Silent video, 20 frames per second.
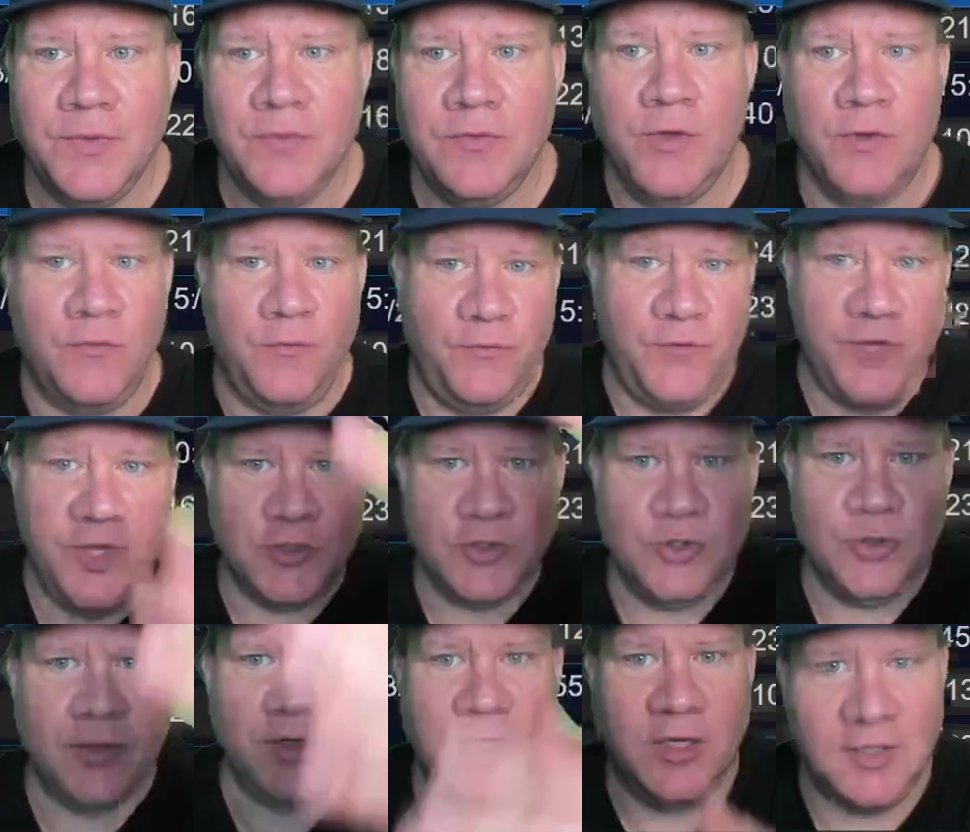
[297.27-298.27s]

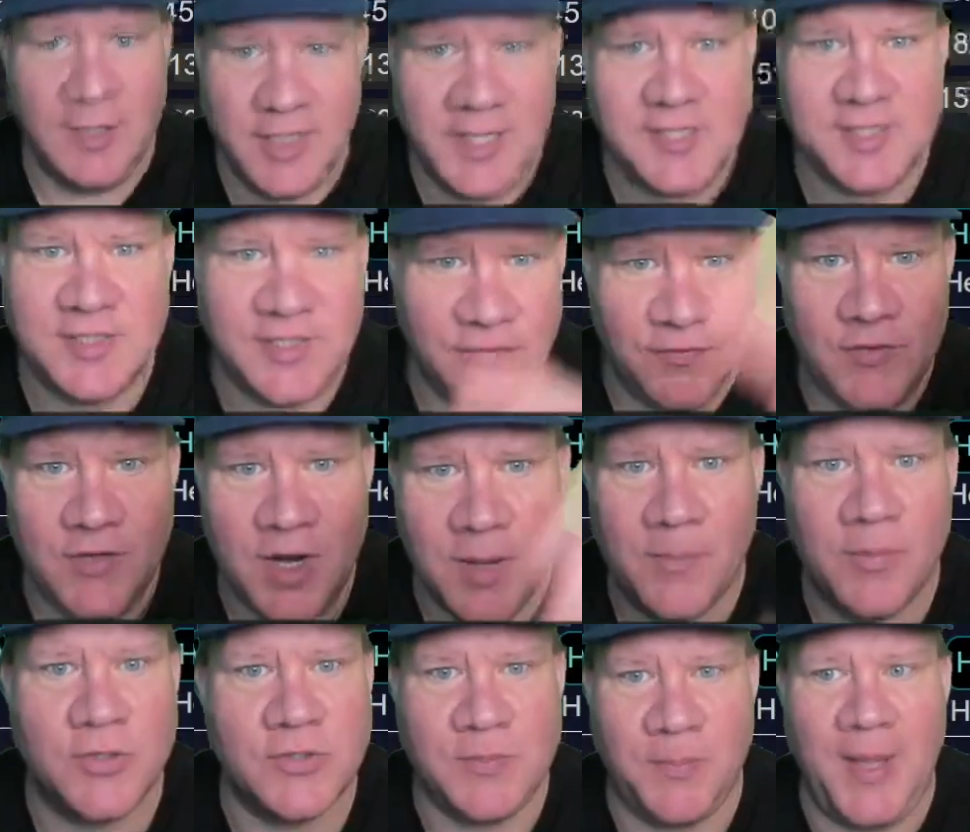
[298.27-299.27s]
filter and a list of
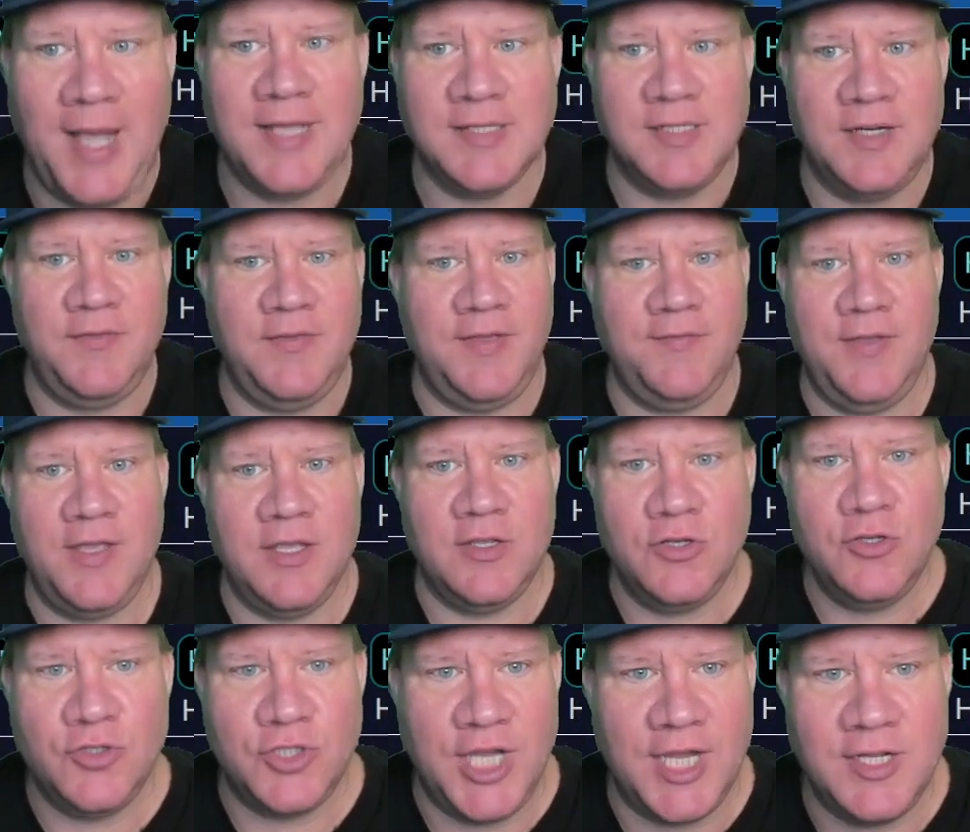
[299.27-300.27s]
numbers of positive EV and
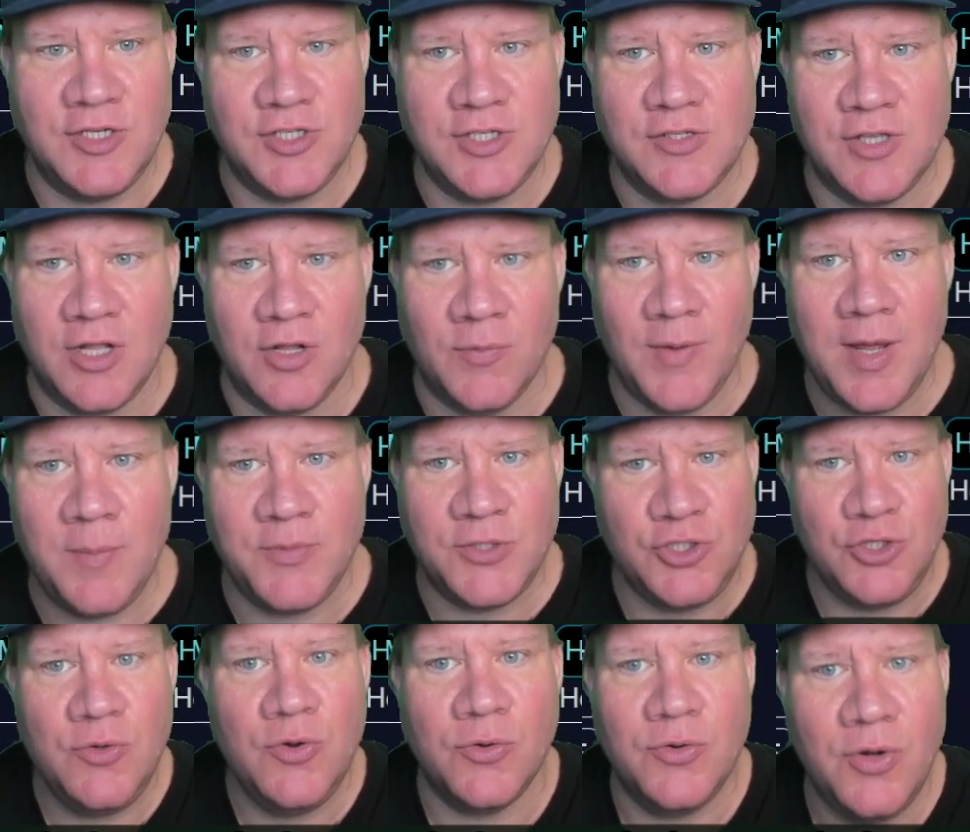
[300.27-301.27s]
you change these all around, but
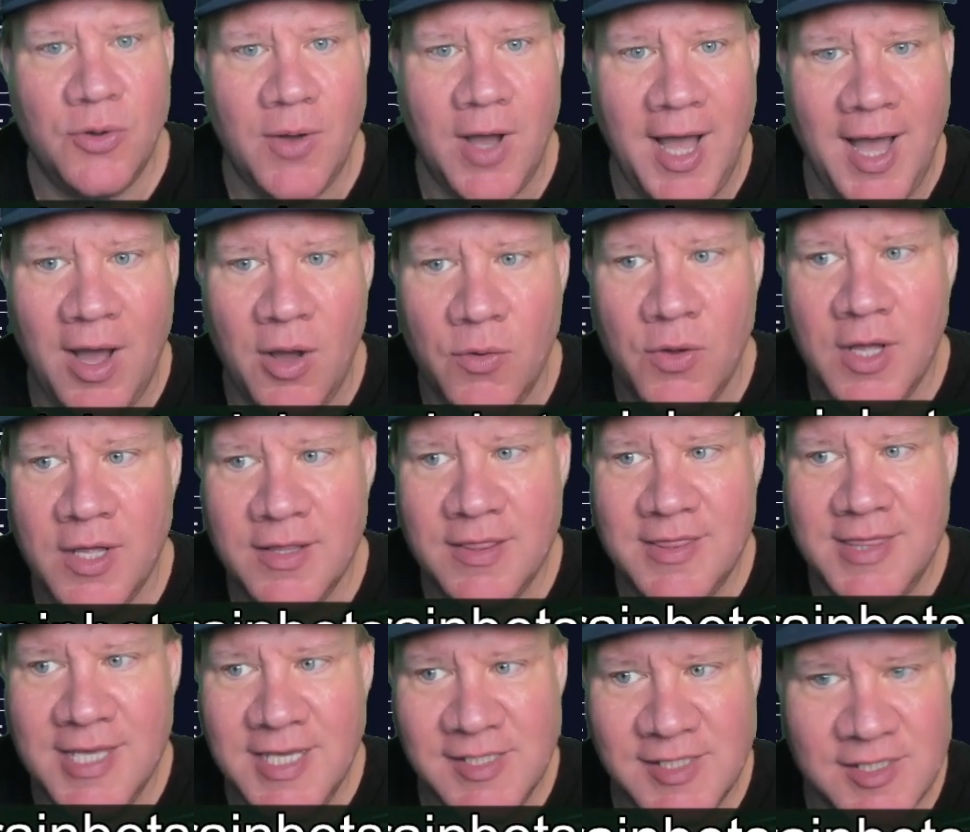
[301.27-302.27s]
you don't know how
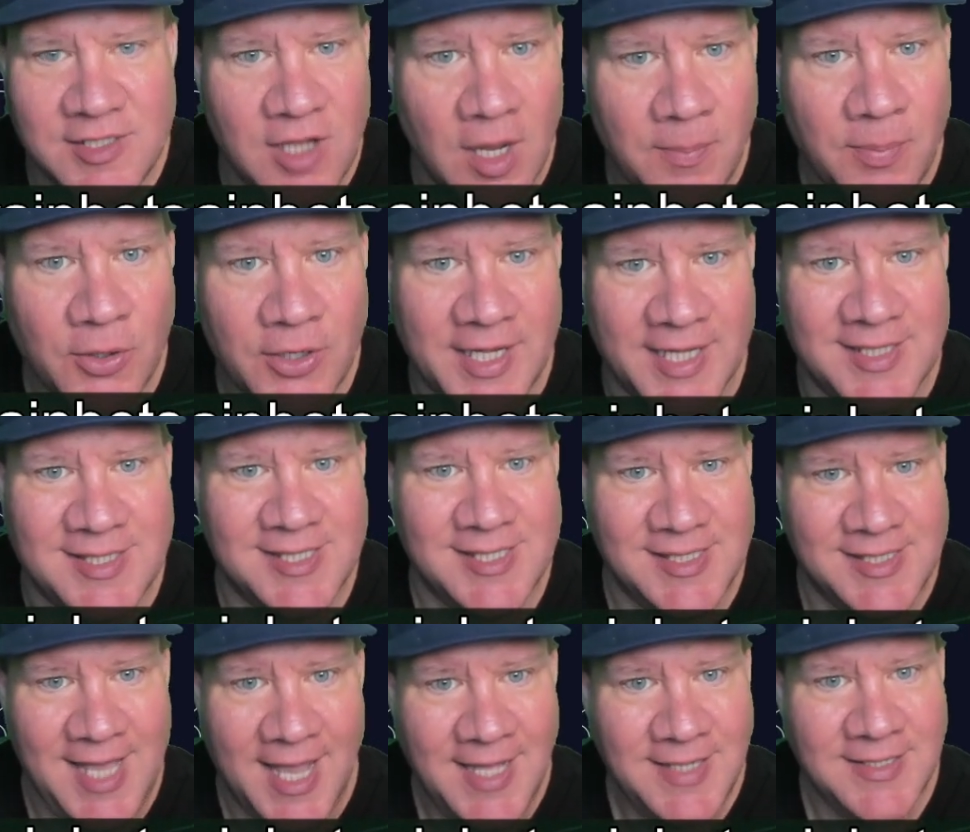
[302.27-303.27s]
this number gets
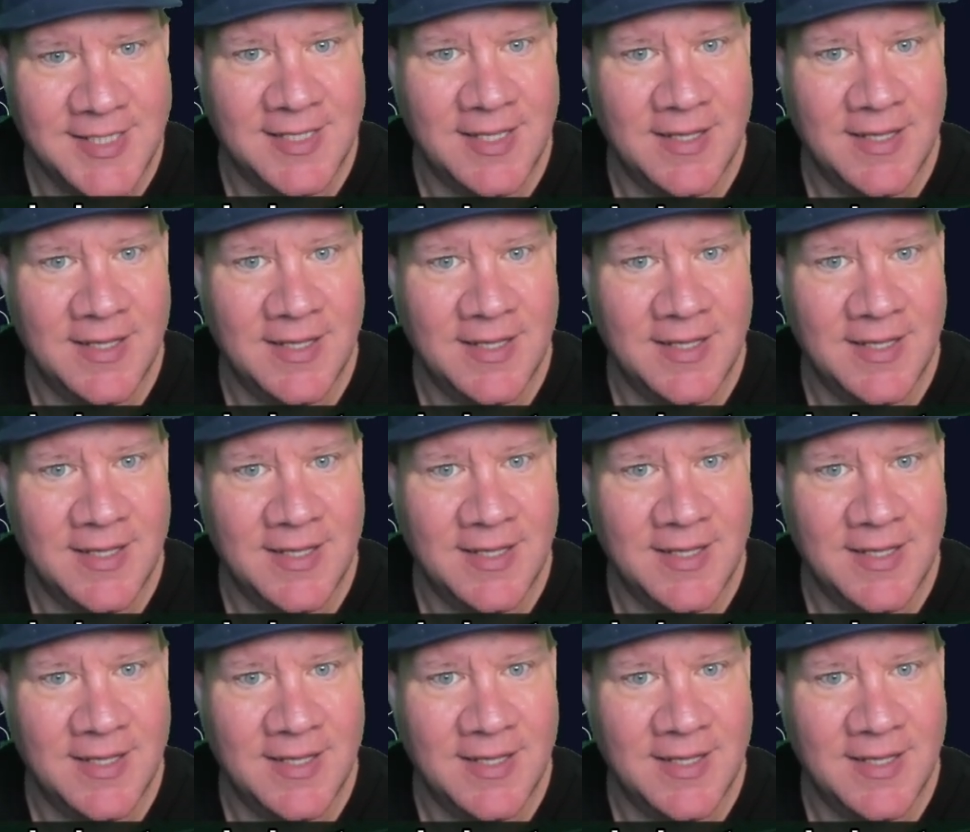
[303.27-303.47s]
set,